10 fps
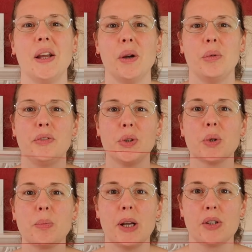We've
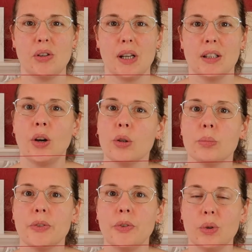talked about stranded cotton
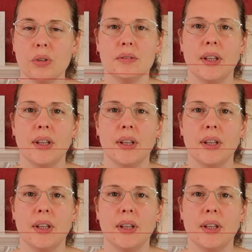before.